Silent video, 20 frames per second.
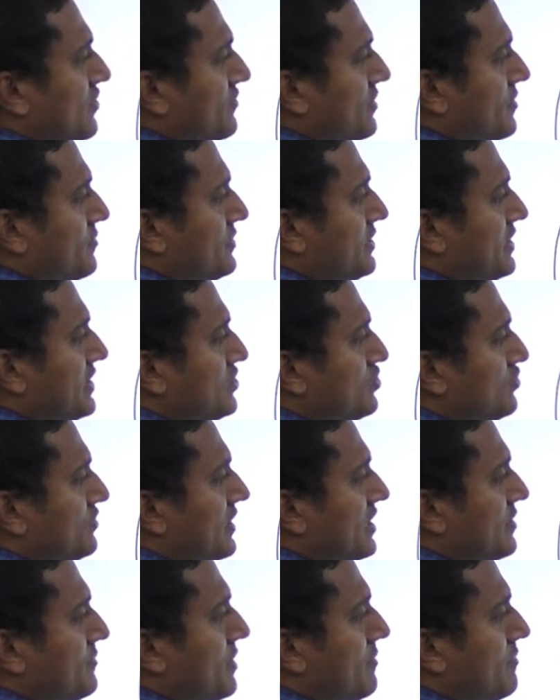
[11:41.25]
From here to
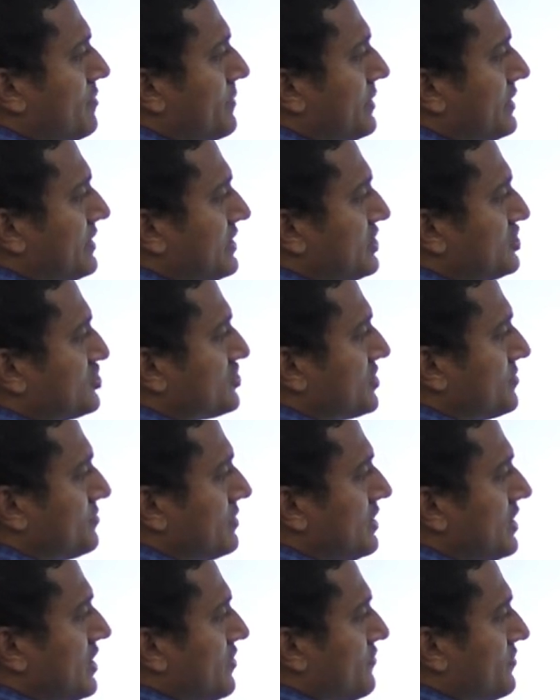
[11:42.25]
here may be
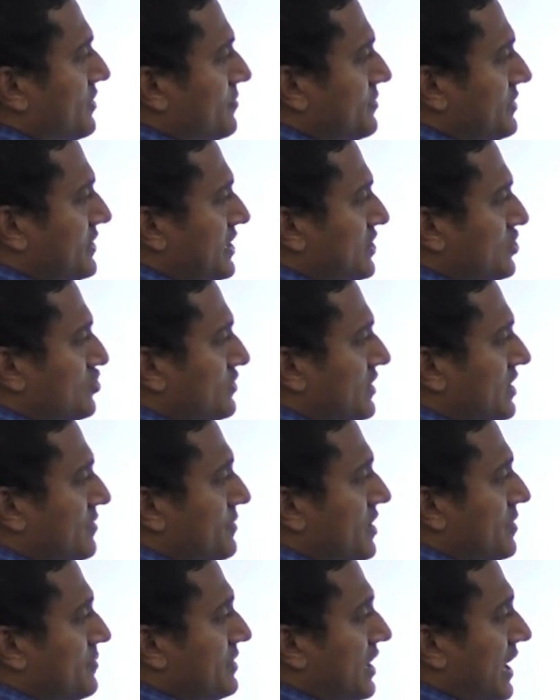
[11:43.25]
magnesium. From here to here
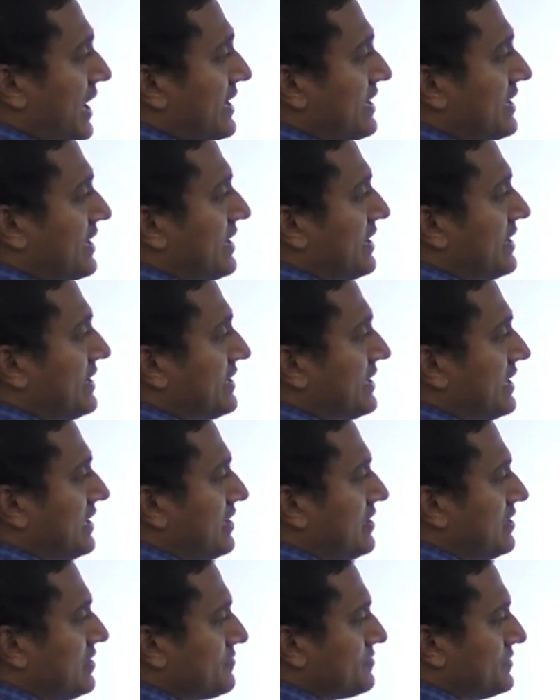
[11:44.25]
may be iron and nickel.
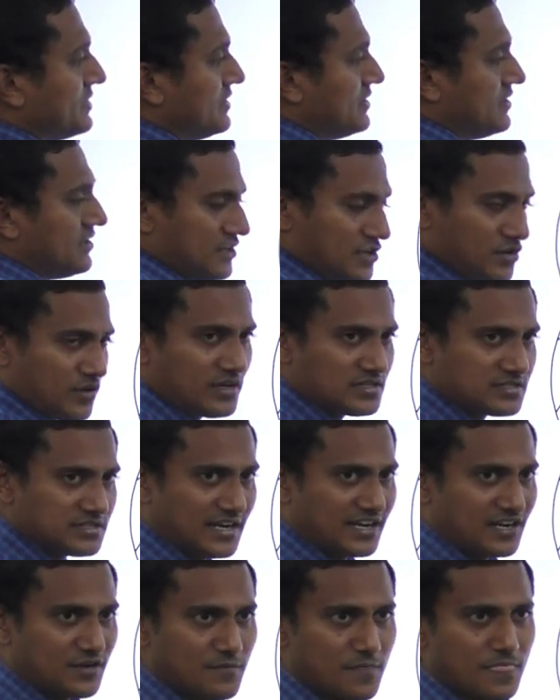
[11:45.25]
You
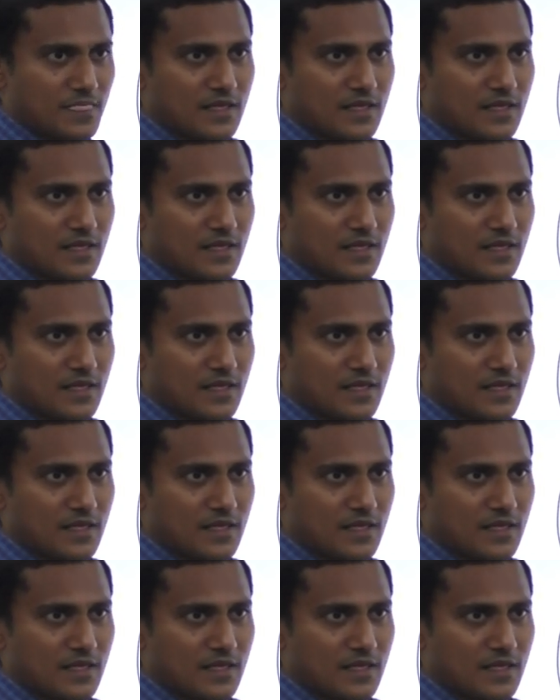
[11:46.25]
understand?